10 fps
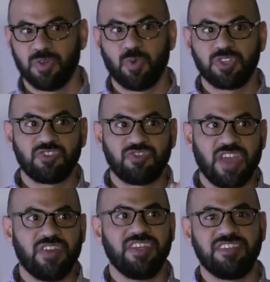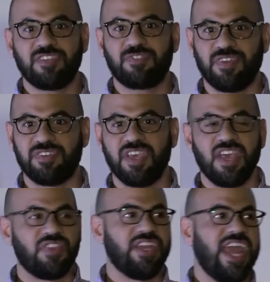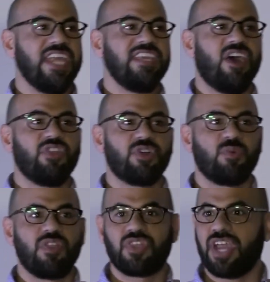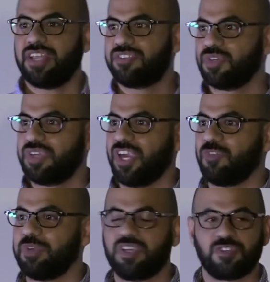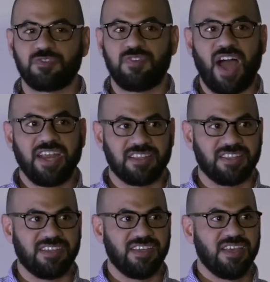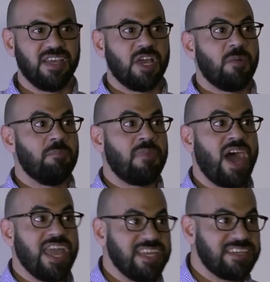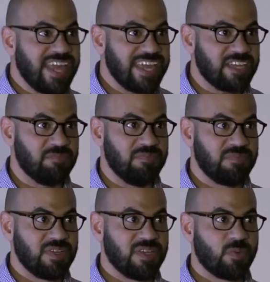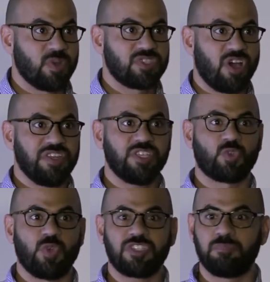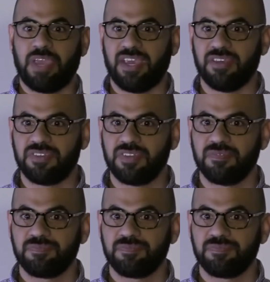was very different than any other one that I took care of, because finally, my name was on his wristband.